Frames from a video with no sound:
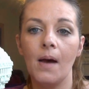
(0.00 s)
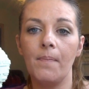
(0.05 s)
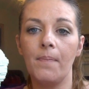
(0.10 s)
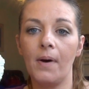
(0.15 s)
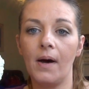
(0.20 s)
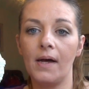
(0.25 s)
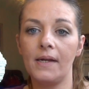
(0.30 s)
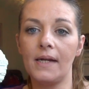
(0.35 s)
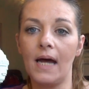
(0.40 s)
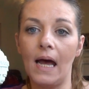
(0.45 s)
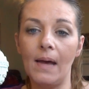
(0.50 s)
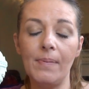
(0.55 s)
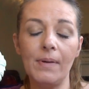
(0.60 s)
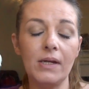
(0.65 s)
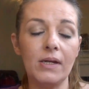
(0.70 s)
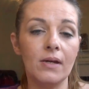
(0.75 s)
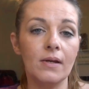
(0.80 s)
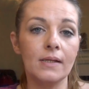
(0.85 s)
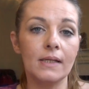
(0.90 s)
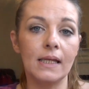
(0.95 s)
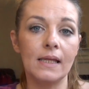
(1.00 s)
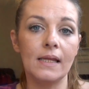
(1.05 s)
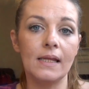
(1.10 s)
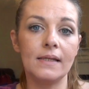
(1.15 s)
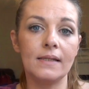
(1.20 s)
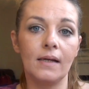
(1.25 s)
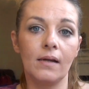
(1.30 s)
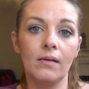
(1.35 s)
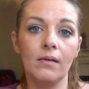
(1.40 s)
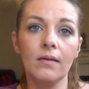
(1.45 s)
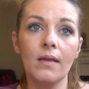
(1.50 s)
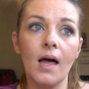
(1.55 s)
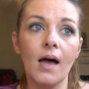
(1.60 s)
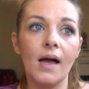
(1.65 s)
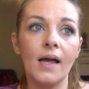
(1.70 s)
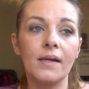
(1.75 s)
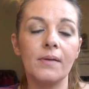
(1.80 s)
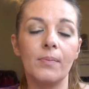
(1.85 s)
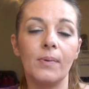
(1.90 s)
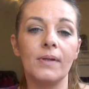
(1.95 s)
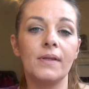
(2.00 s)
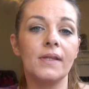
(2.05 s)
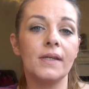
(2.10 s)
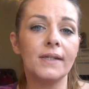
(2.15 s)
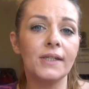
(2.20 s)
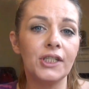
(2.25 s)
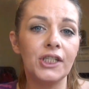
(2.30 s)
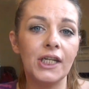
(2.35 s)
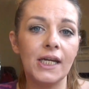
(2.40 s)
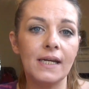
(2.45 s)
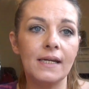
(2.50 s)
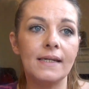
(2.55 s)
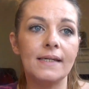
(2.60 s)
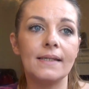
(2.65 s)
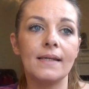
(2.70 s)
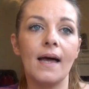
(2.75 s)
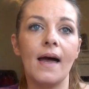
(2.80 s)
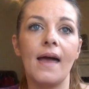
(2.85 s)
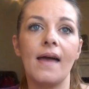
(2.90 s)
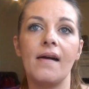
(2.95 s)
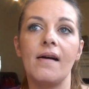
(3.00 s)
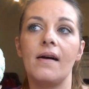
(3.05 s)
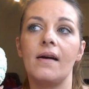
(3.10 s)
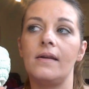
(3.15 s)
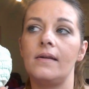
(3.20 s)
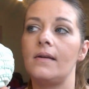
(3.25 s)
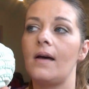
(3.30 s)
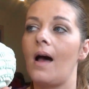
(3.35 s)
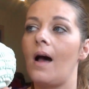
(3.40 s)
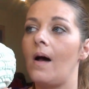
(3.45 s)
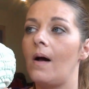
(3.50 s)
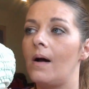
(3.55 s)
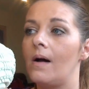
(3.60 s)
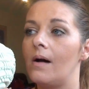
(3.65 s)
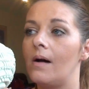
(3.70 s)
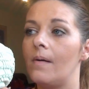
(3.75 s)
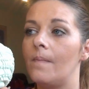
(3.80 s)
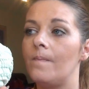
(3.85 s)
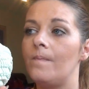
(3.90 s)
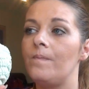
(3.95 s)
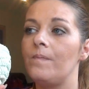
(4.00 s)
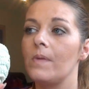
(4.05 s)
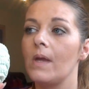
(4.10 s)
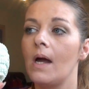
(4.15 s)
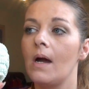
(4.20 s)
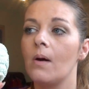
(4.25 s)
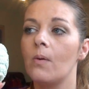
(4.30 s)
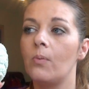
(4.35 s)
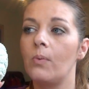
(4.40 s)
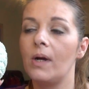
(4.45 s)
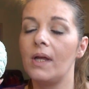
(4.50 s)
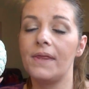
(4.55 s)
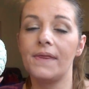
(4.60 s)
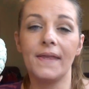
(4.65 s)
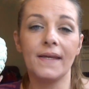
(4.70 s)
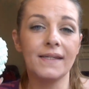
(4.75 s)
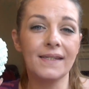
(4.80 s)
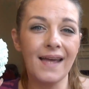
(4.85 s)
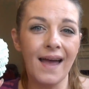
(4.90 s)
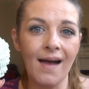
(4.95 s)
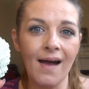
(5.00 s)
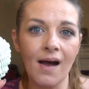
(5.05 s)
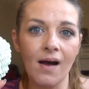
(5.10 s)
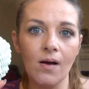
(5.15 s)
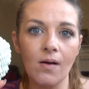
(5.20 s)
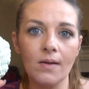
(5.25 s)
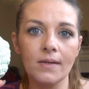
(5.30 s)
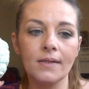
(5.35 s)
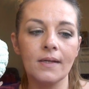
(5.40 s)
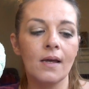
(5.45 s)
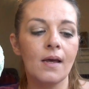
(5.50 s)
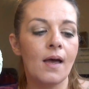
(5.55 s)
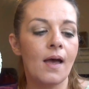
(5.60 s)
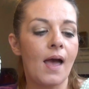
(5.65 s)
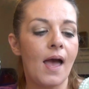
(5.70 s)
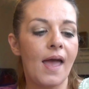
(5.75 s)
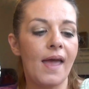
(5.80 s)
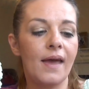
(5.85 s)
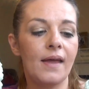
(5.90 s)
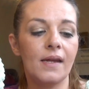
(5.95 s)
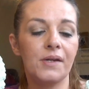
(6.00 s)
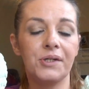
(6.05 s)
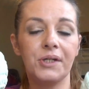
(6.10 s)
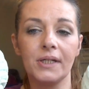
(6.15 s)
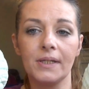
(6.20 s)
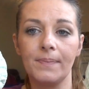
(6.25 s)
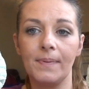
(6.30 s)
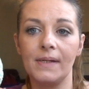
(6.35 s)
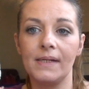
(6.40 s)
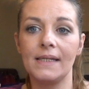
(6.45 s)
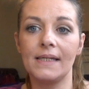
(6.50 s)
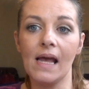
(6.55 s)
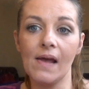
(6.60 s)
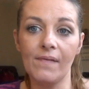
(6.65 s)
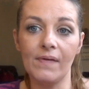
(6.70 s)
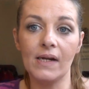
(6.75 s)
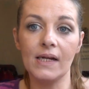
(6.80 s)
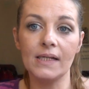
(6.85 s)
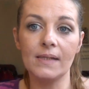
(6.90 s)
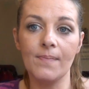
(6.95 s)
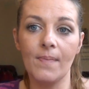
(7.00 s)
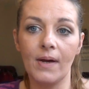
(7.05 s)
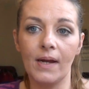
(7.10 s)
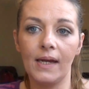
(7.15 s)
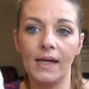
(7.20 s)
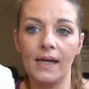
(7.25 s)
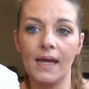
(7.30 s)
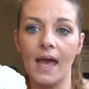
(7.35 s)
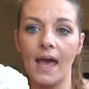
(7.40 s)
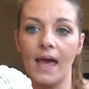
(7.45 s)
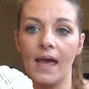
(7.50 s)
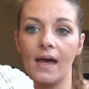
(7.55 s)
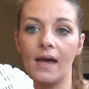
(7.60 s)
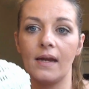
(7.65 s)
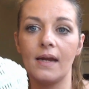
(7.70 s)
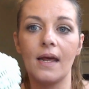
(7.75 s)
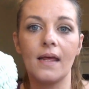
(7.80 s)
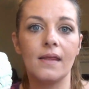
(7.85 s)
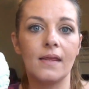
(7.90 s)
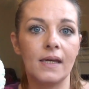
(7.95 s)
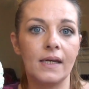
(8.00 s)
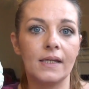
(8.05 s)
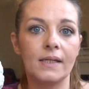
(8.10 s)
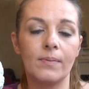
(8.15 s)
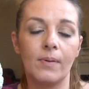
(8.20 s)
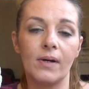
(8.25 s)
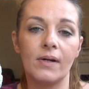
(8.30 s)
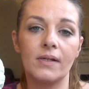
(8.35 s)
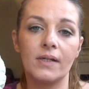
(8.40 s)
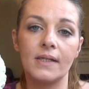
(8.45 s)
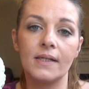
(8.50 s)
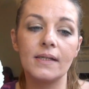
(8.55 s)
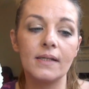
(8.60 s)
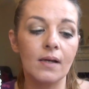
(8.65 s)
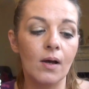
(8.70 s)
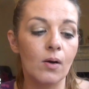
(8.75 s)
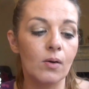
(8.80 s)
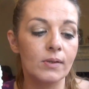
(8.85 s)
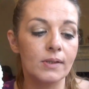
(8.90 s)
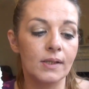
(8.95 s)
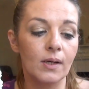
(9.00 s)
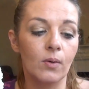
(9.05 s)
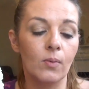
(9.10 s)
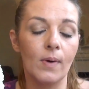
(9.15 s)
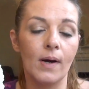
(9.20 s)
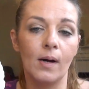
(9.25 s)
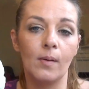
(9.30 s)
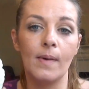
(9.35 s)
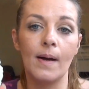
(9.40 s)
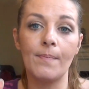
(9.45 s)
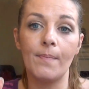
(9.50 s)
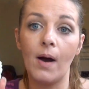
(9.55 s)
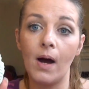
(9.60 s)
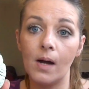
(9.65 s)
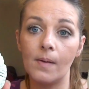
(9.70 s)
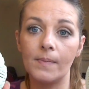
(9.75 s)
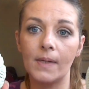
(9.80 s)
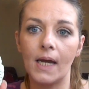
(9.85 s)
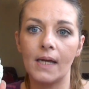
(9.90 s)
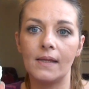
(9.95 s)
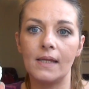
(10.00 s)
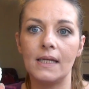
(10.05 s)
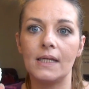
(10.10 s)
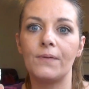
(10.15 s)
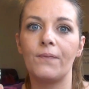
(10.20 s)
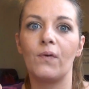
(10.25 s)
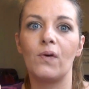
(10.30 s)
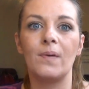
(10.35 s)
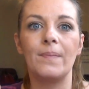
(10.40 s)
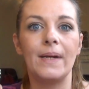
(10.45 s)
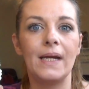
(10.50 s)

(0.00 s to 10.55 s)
But I've been using these a lot with sheets and um, with the towels. And it's just been saving us money. And these work so, so well. My mom got these for